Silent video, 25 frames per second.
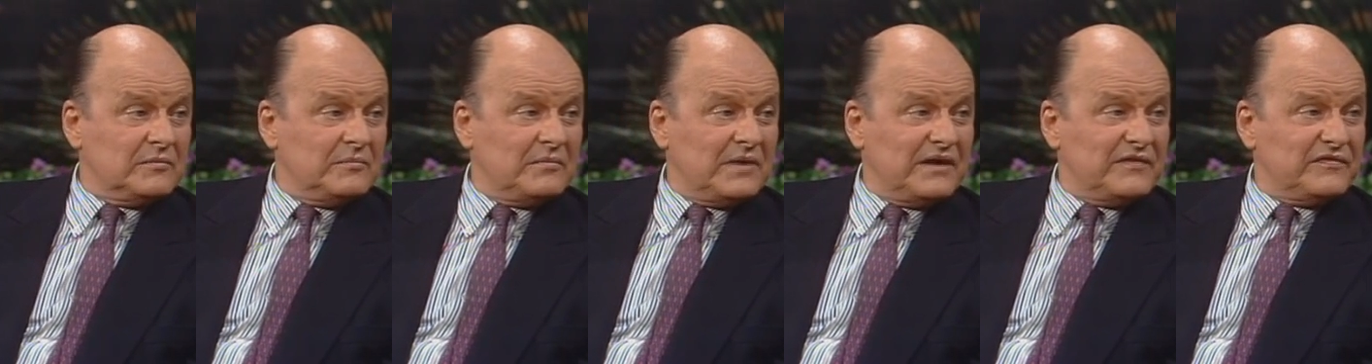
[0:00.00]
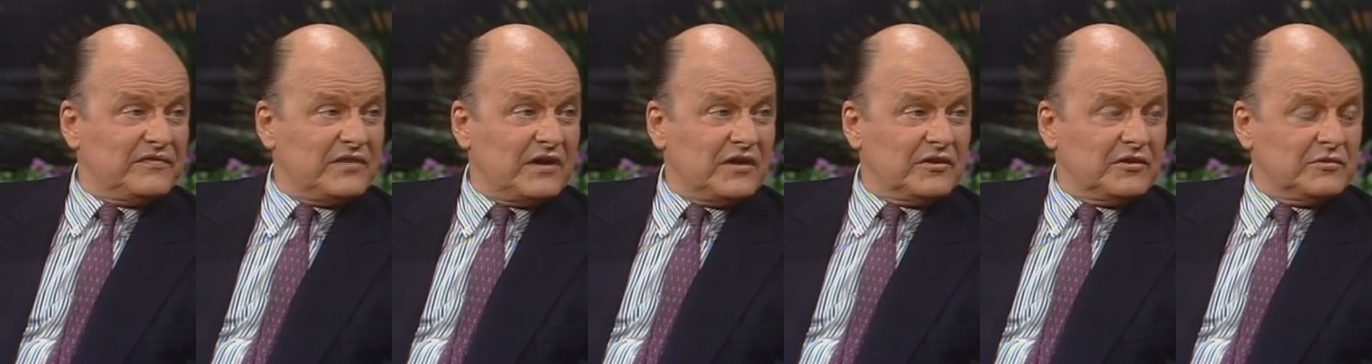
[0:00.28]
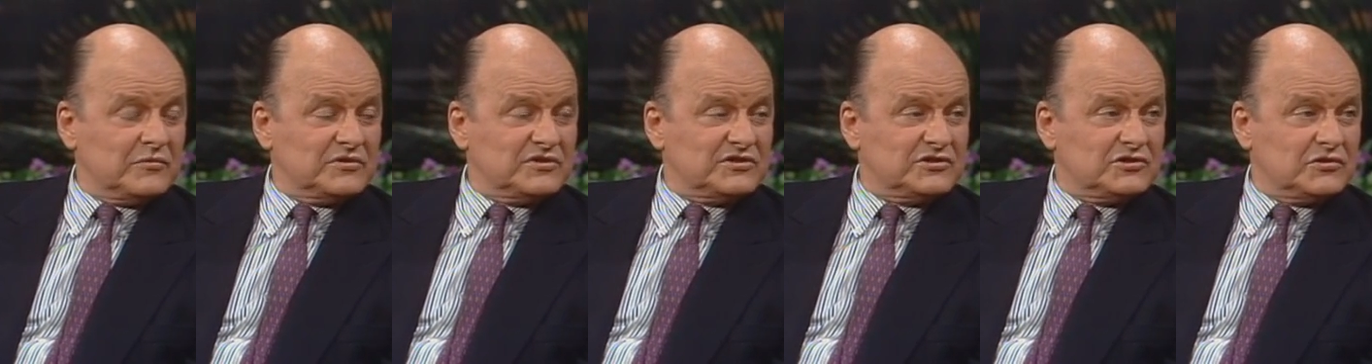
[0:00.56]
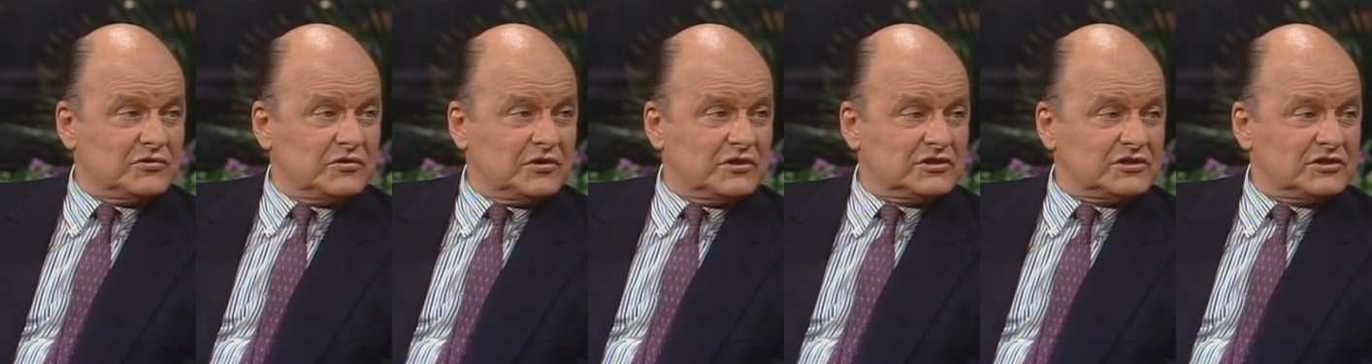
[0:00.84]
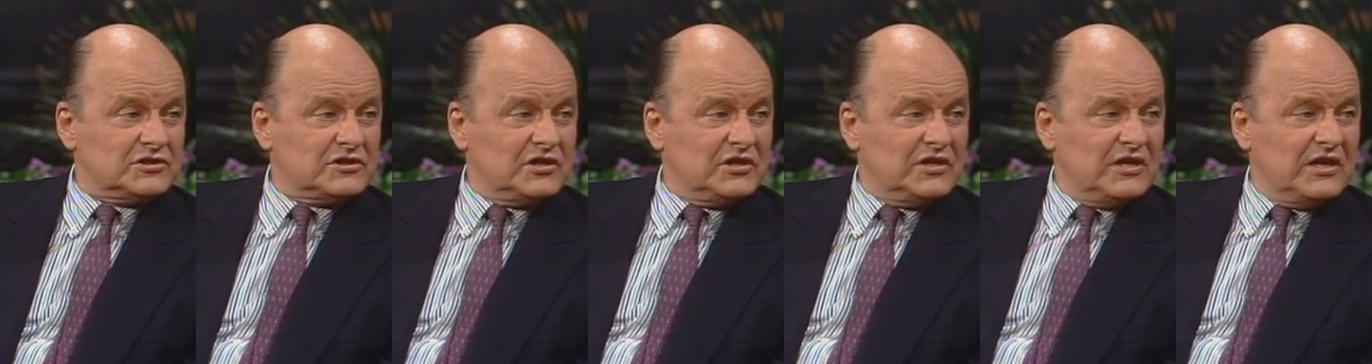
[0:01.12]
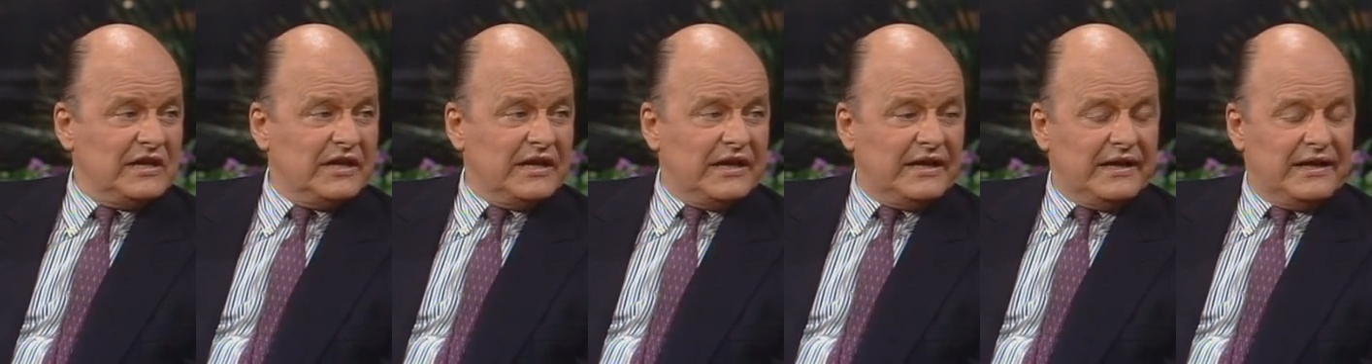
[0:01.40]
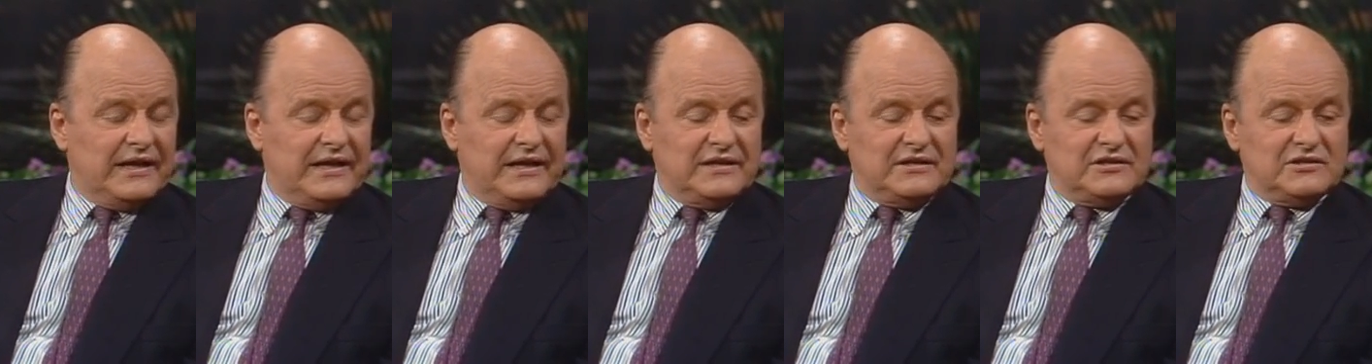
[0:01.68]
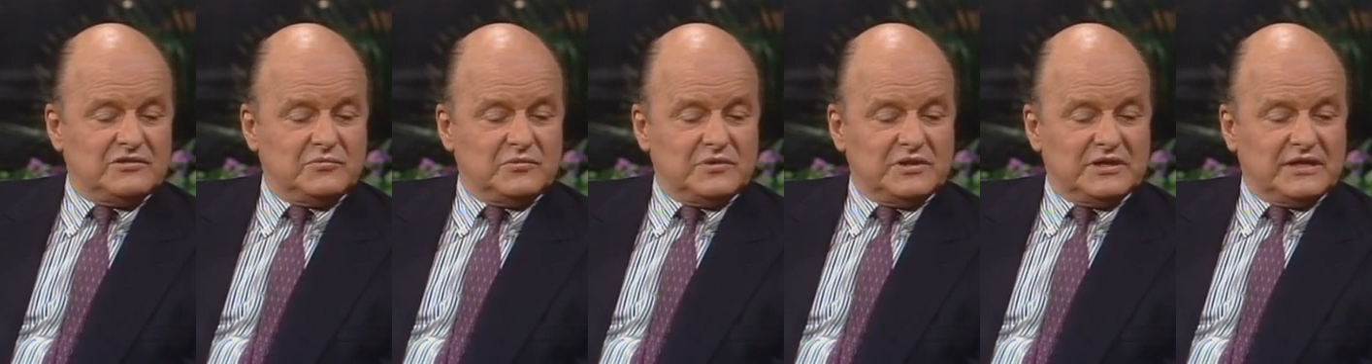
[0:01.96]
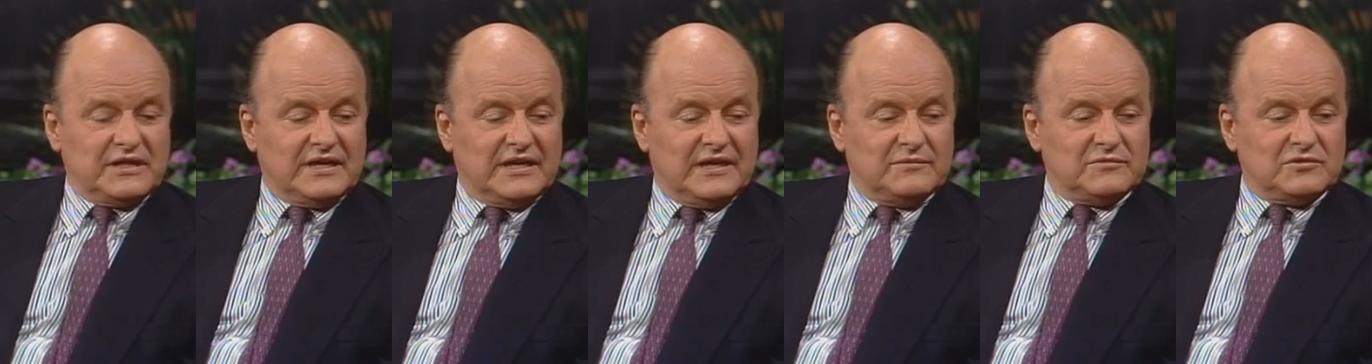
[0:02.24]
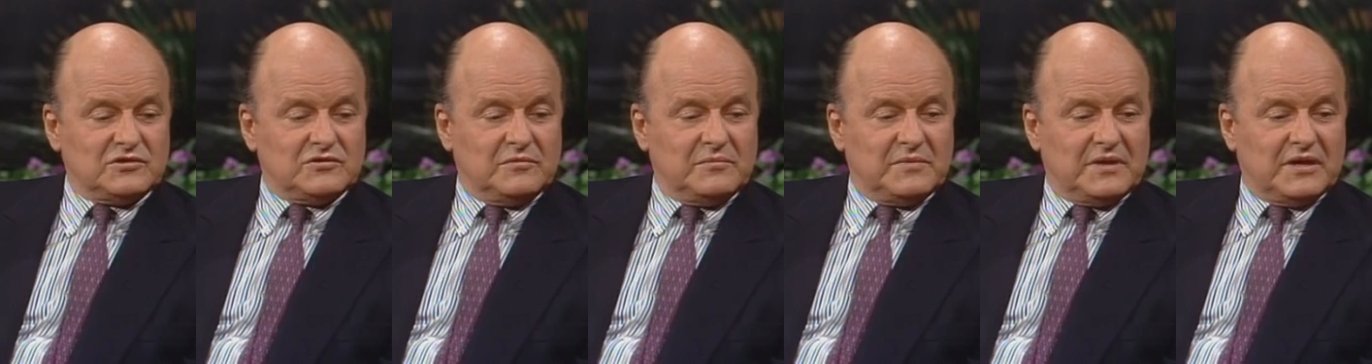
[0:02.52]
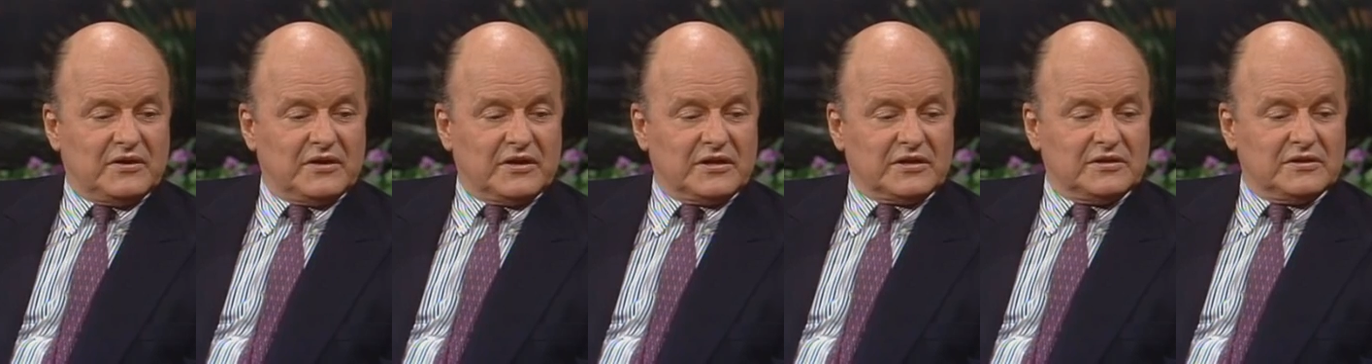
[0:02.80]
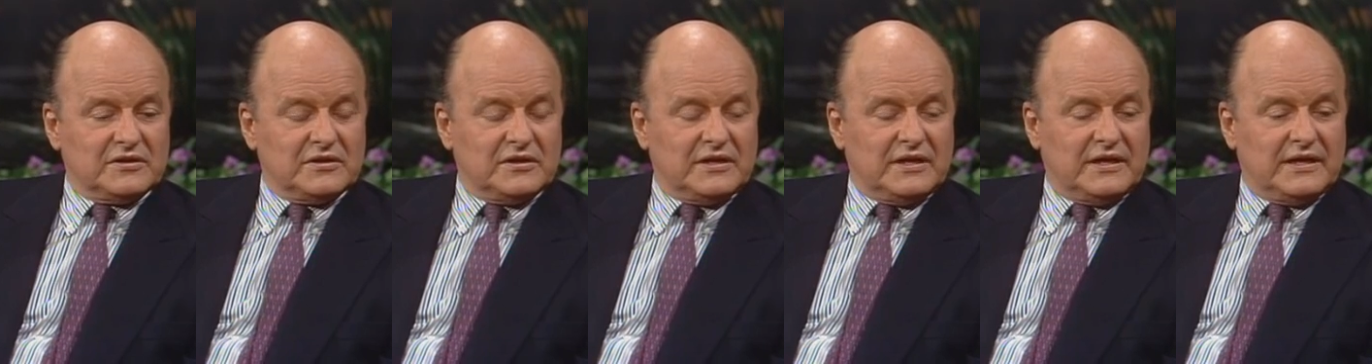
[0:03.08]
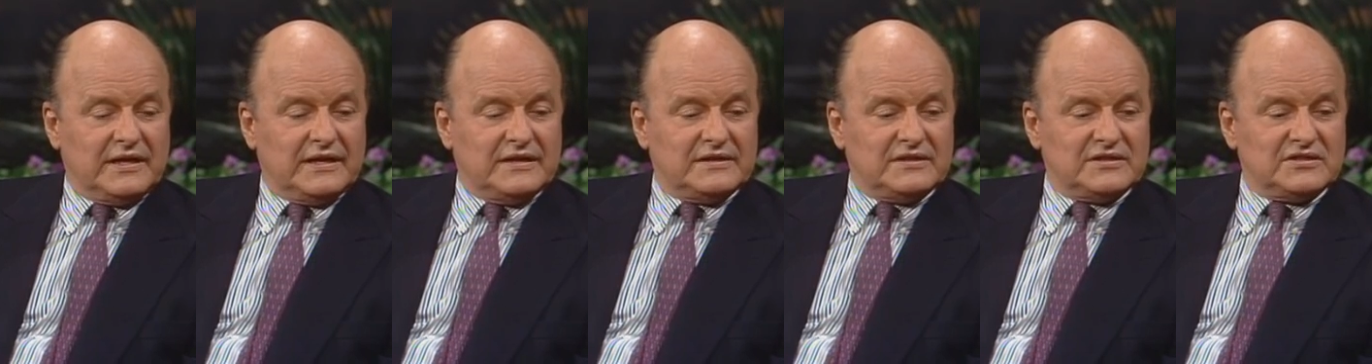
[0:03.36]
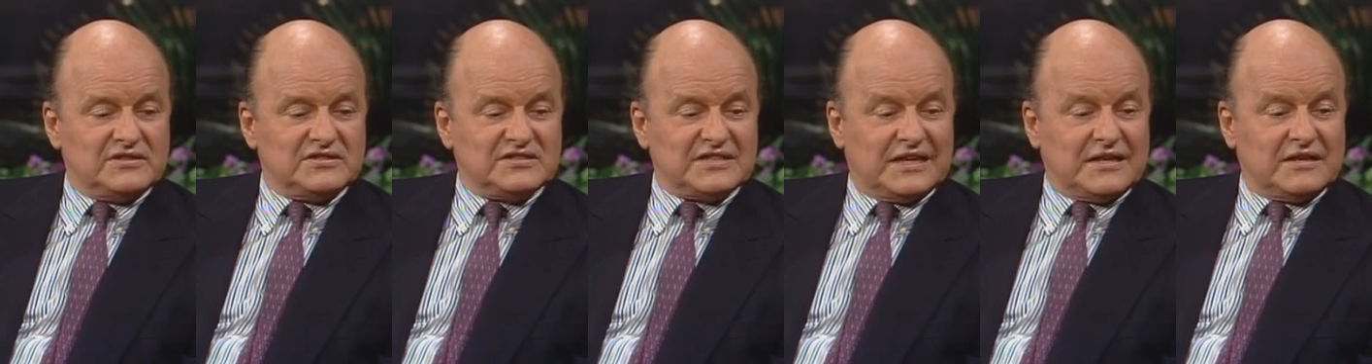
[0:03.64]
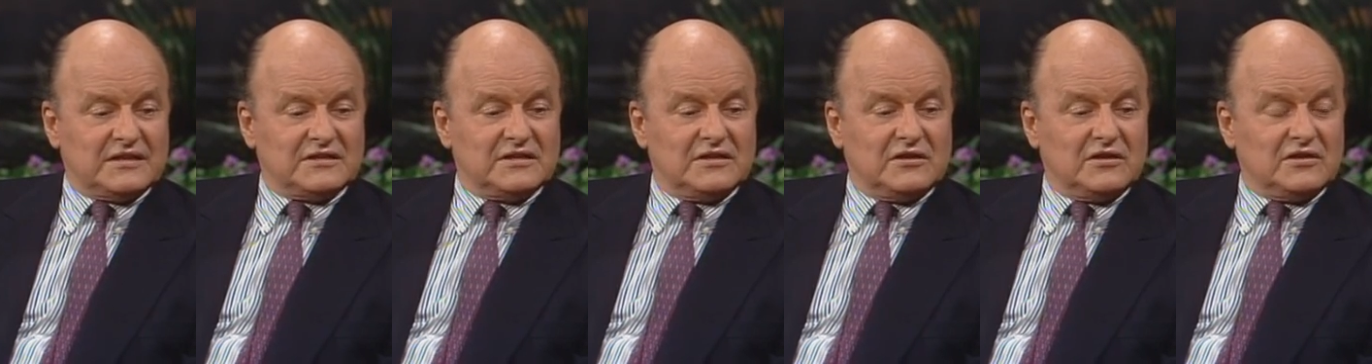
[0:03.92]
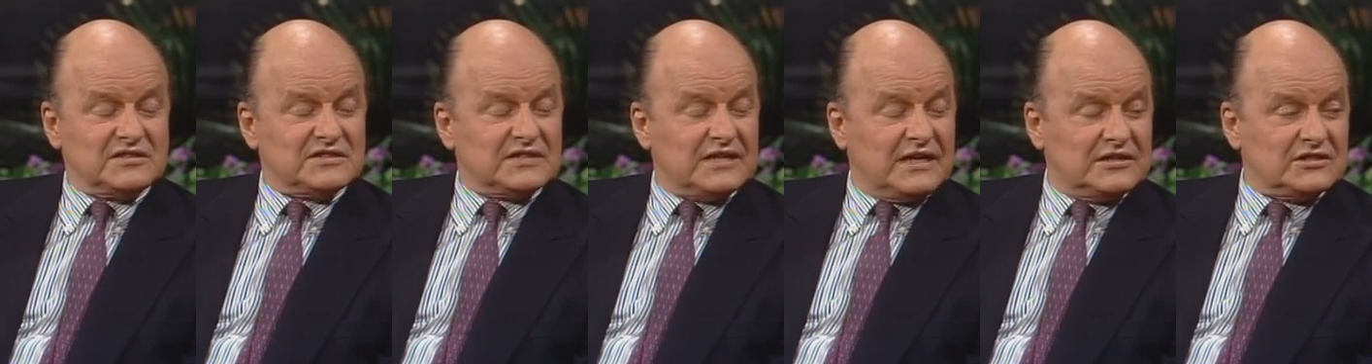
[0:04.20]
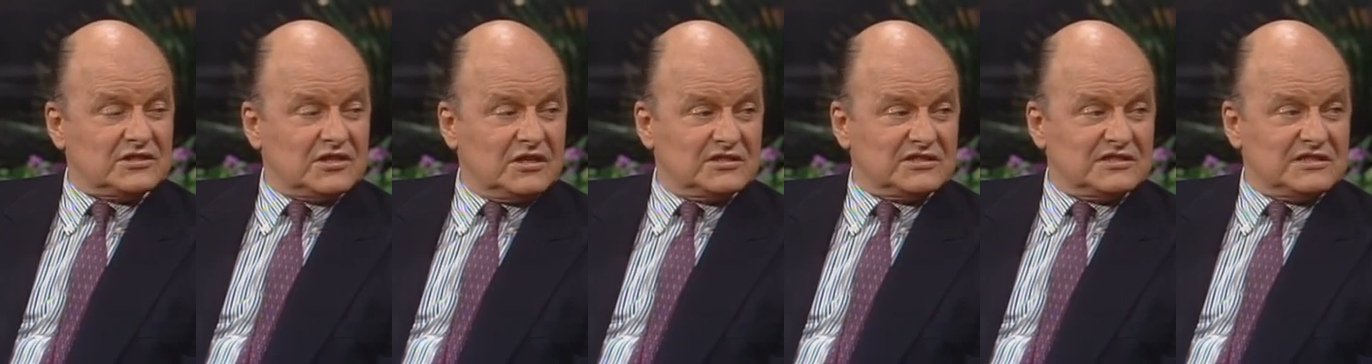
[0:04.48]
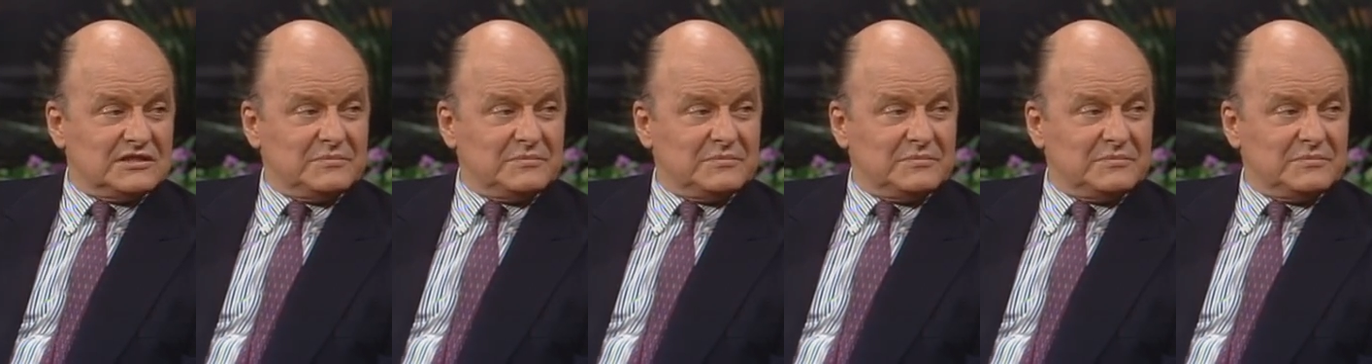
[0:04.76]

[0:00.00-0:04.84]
My father was Jewish, and we came to America and settled in Los Angeles.